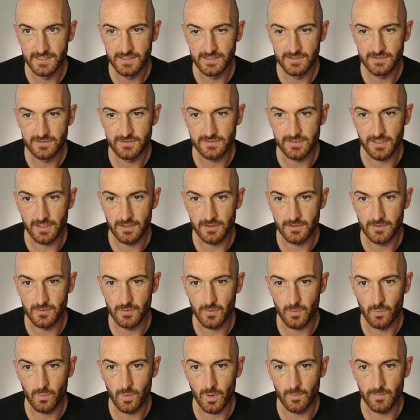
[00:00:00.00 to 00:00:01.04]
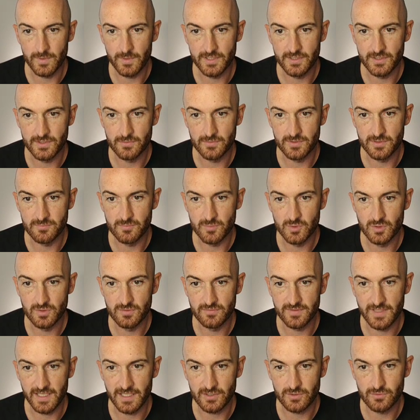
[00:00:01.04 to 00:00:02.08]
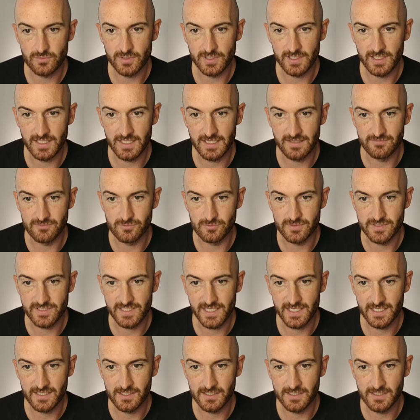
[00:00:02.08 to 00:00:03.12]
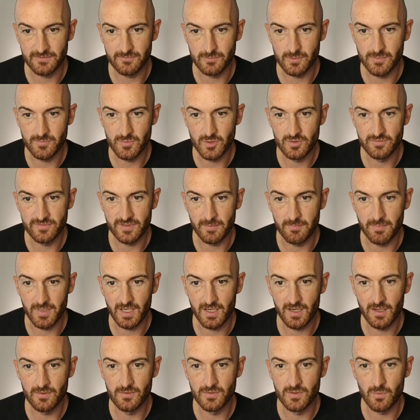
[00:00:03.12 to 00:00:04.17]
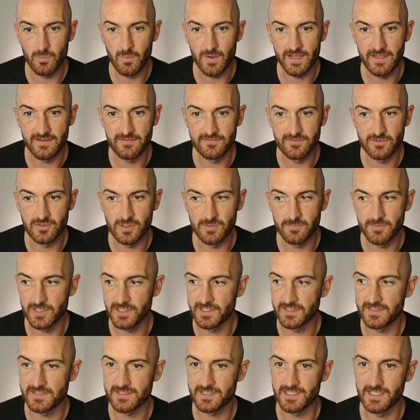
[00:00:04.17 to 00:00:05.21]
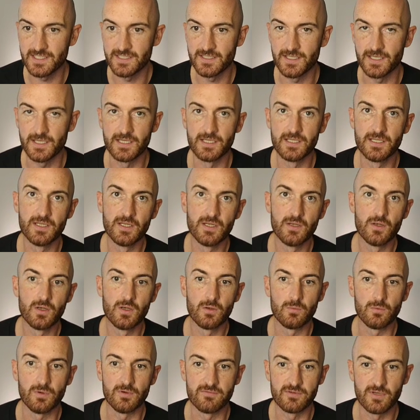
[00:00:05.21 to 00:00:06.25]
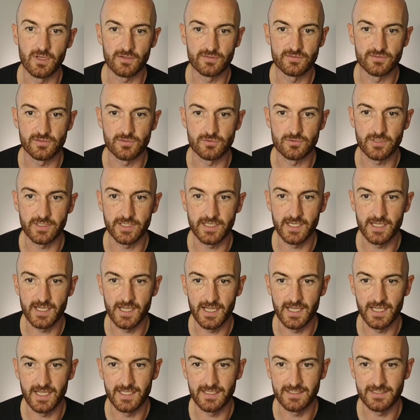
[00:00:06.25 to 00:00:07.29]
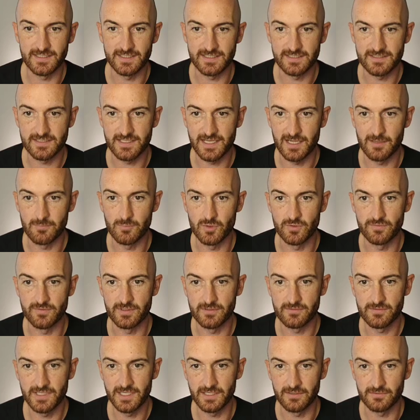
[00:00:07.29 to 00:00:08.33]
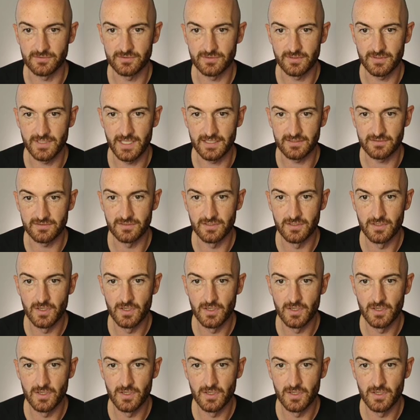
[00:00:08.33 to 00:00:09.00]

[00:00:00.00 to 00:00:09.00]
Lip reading: So what we can do is move that trigger level down, and if we move it below the waveform, you can see that we've lost the trigger and it is now moving around. So that's